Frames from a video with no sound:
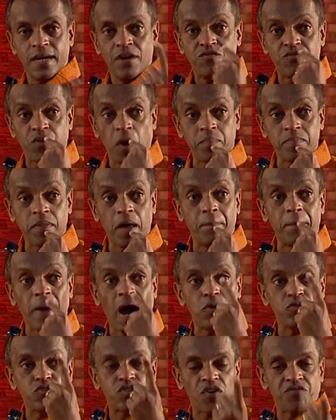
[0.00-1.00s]
from the
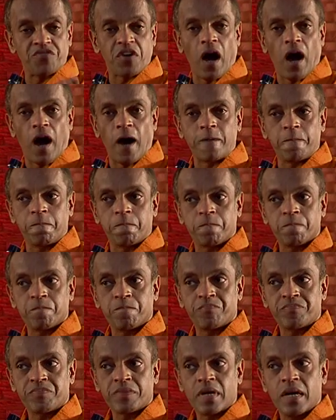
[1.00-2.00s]
mouth of God.
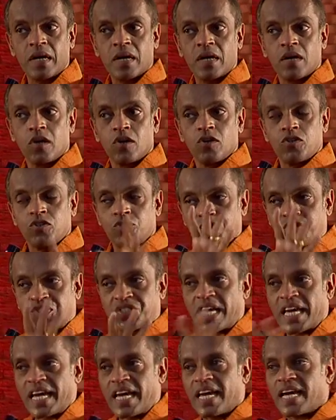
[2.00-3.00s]
You
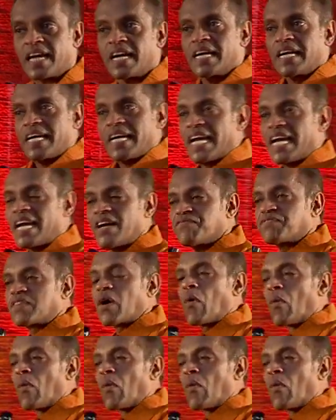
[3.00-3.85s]
see, if the